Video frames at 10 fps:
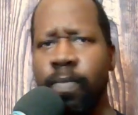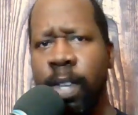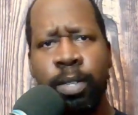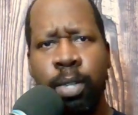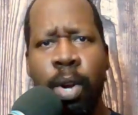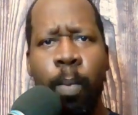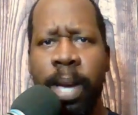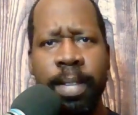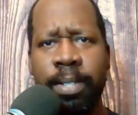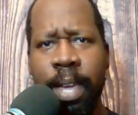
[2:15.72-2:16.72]
so no one
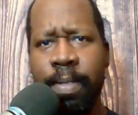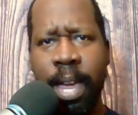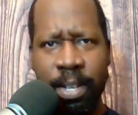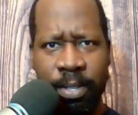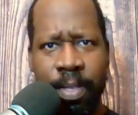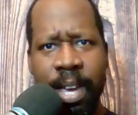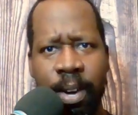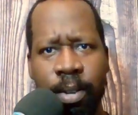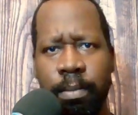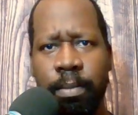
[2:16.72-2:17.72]
can say that it's
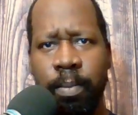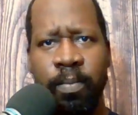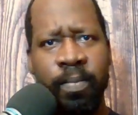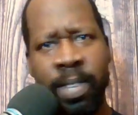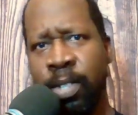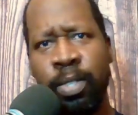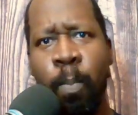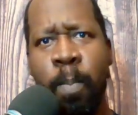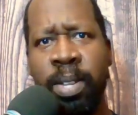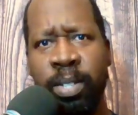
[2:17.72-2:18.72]
theirs. There's no
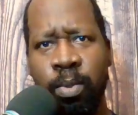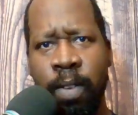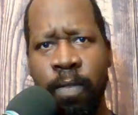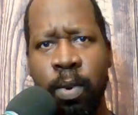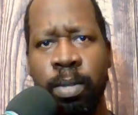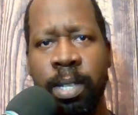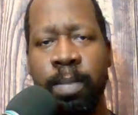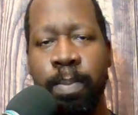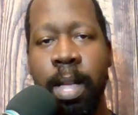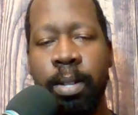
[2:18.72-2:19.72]
mystery of who's this
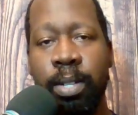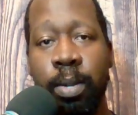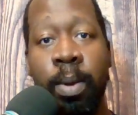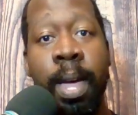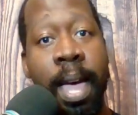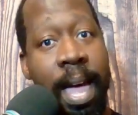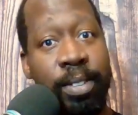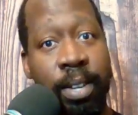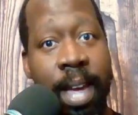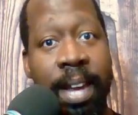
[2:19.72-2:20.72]
belonged to. I'll
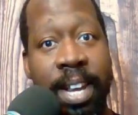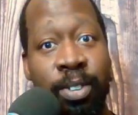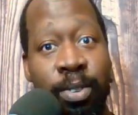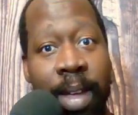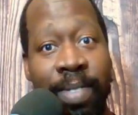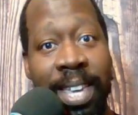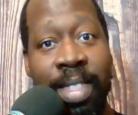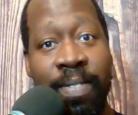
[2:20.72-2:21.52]
tell you how to enter at the end of the